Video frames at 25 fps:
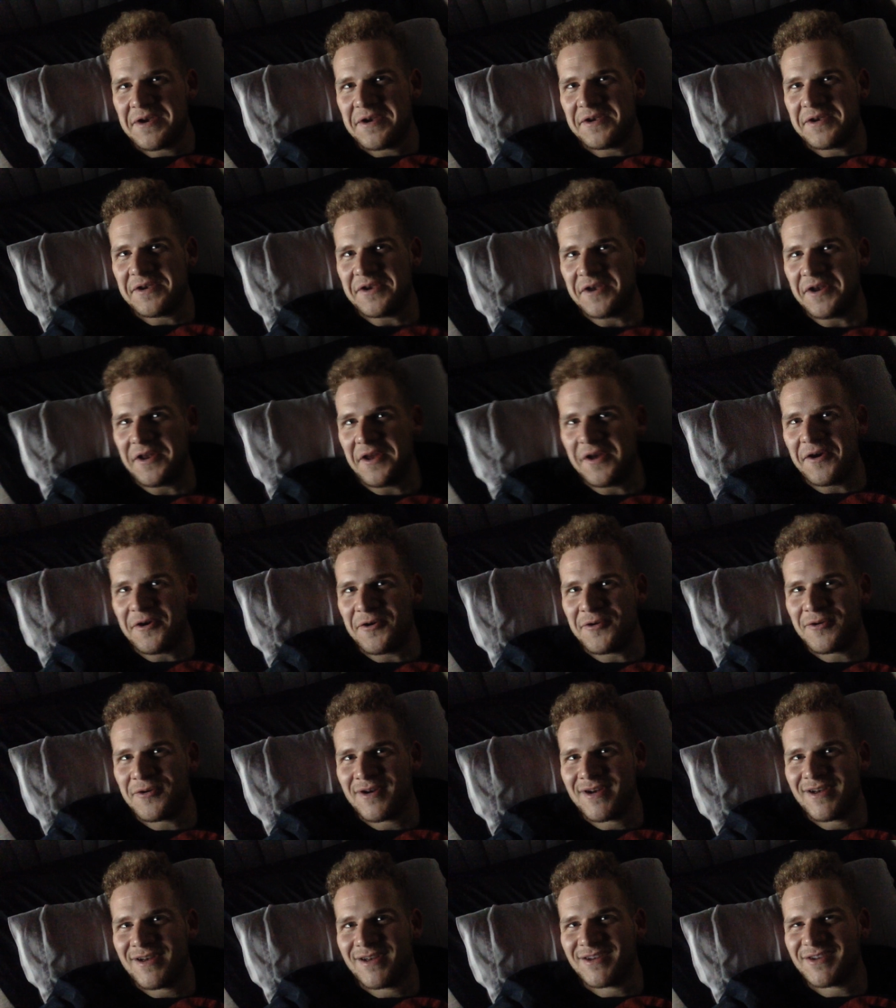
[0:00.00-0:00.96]
You know,
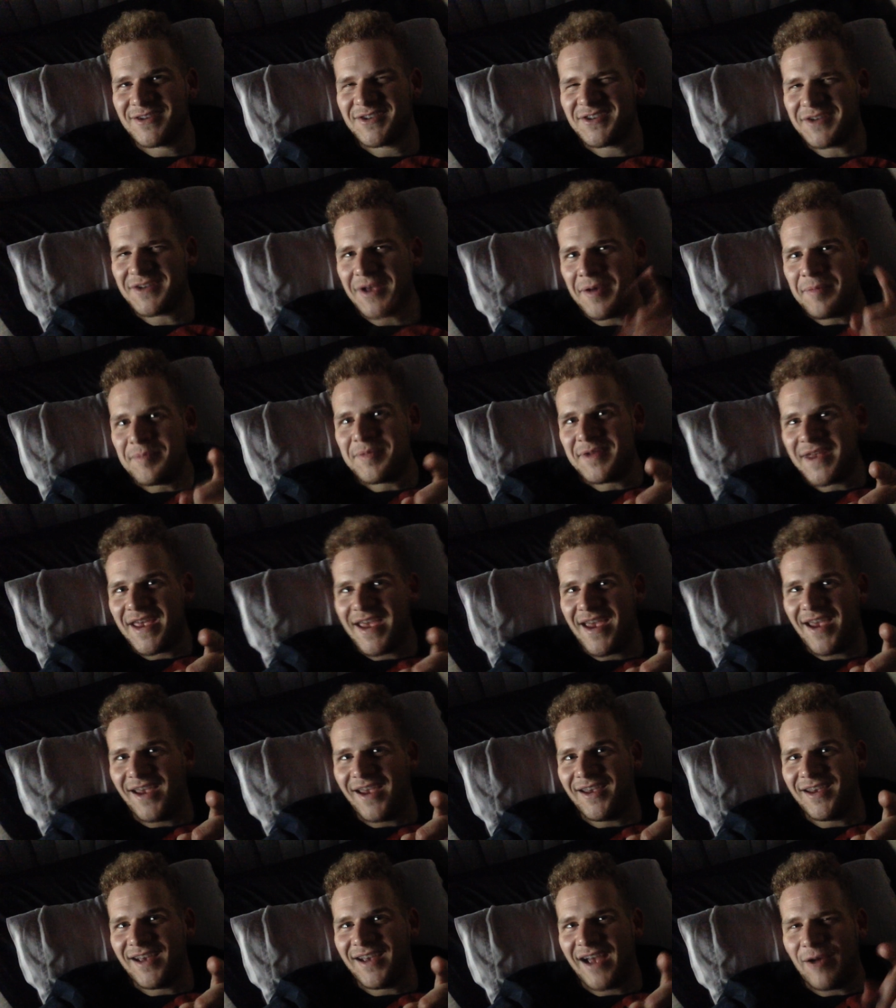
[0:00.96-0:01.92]

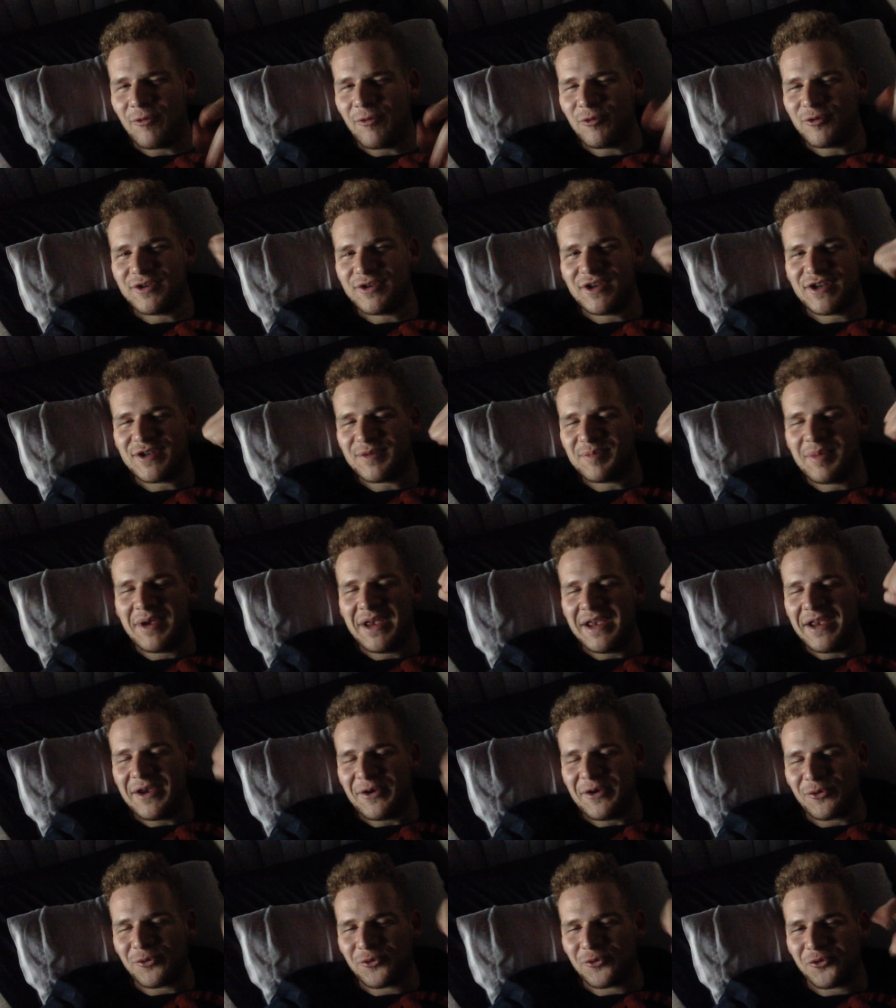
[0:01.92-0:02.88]
someday I will just
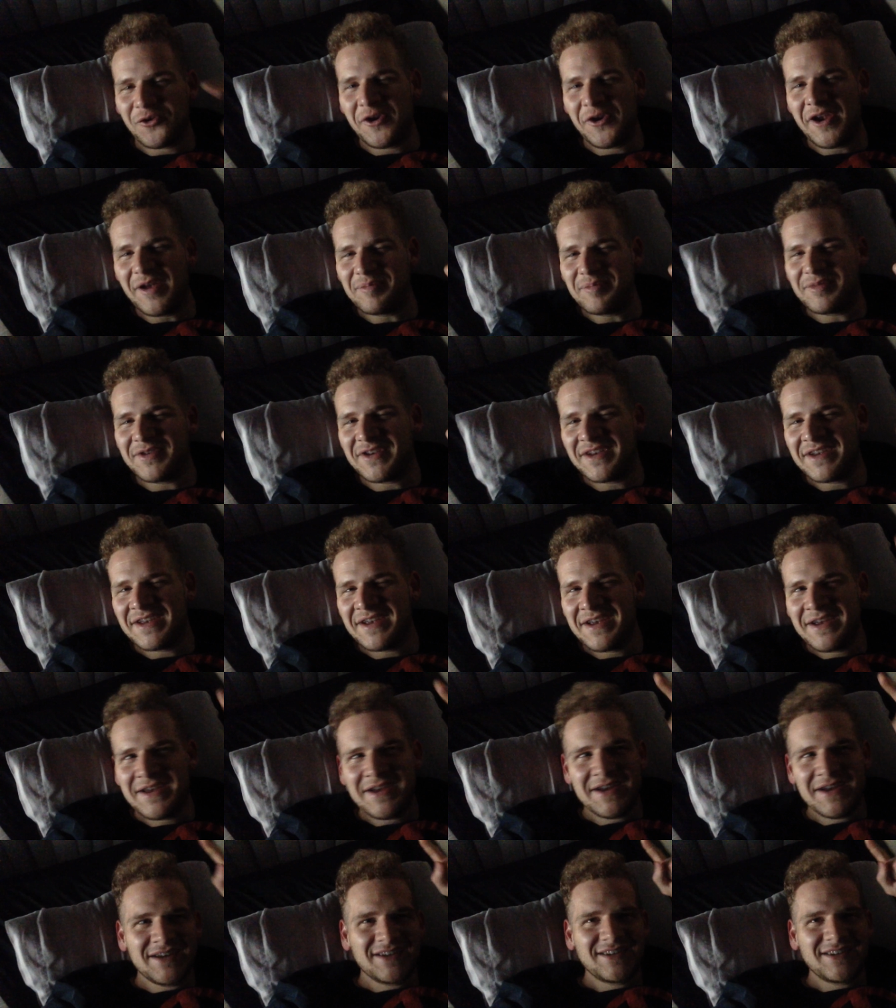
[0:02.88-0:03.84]
be ripped
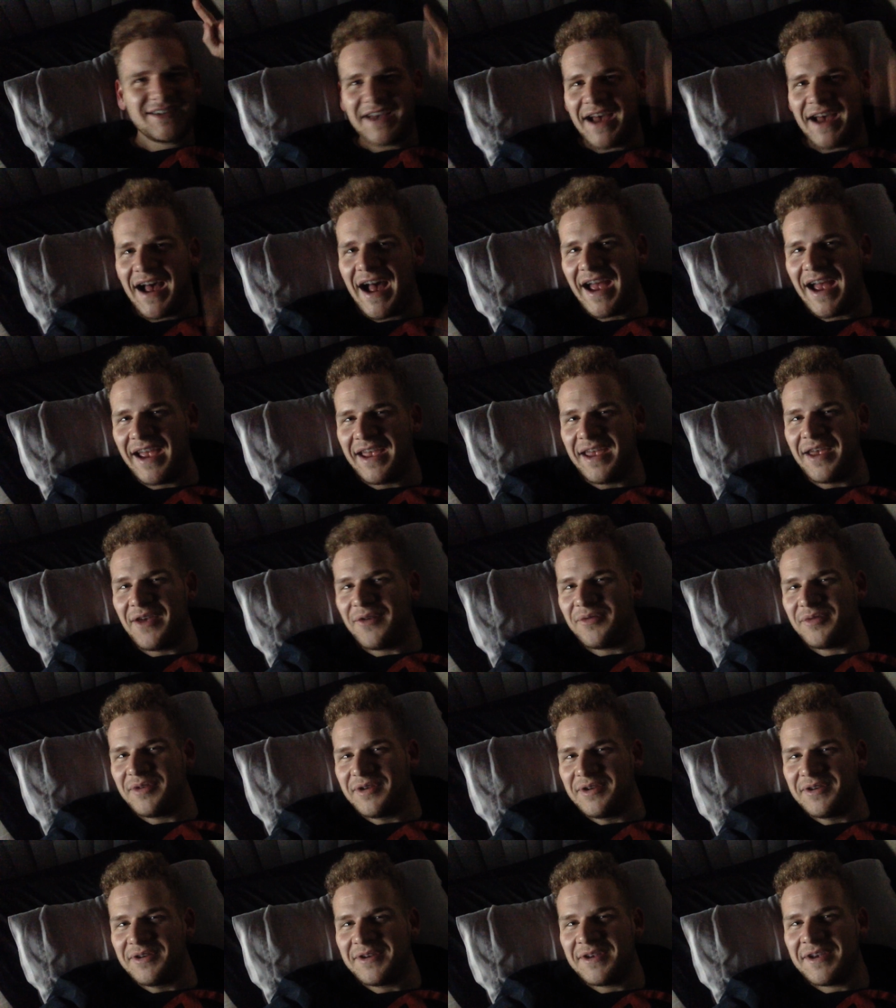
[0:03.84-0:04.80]
to high
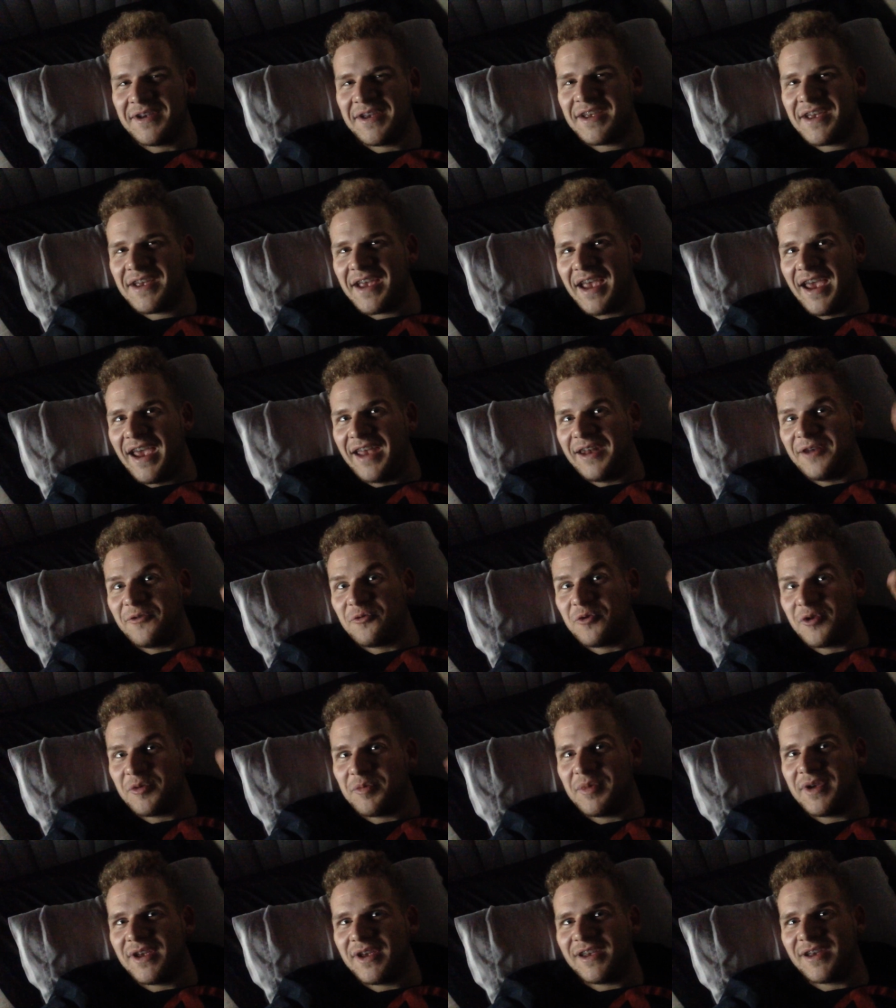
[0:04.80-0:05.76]
heaven, and it
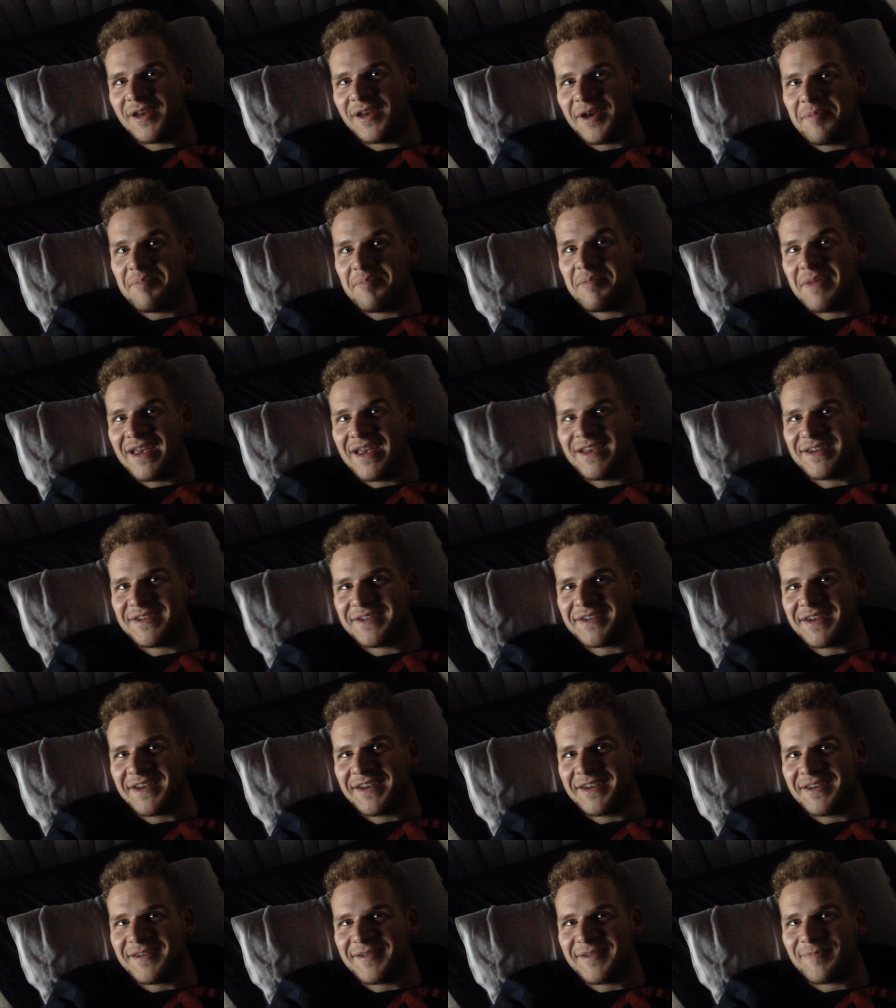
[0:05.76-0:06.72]
will be
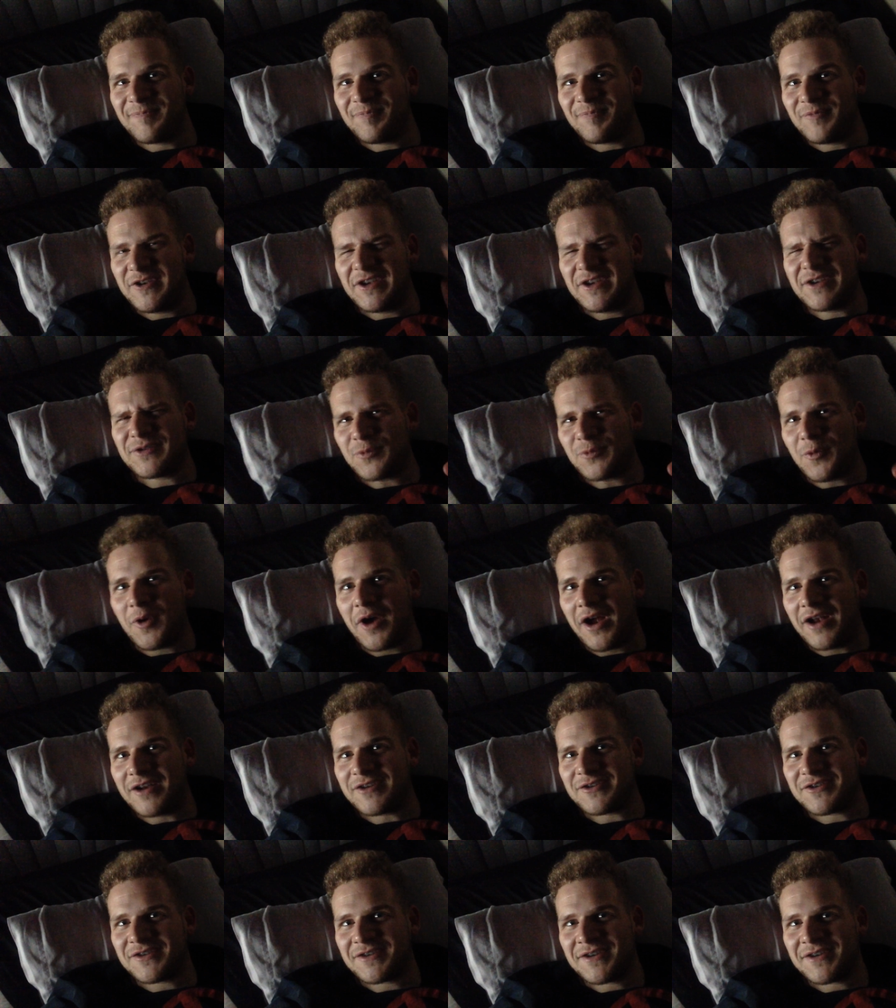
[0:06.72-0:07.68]
amazing. Just
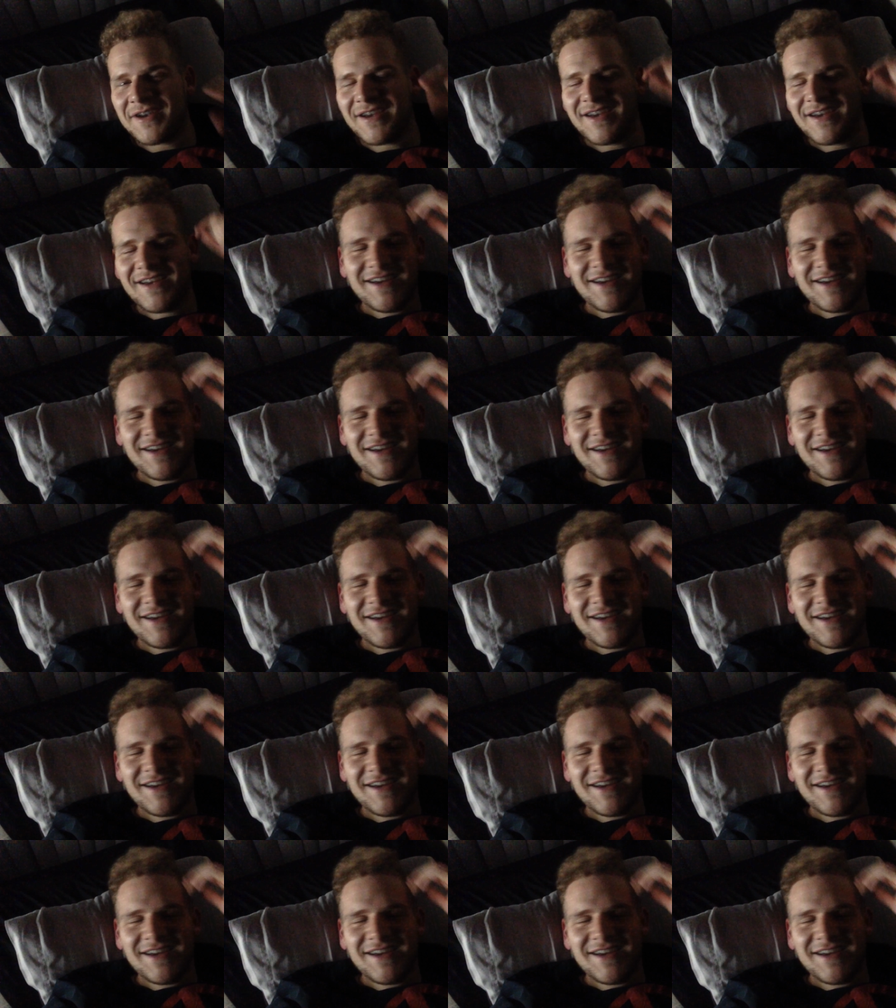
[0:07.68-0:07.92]
watch.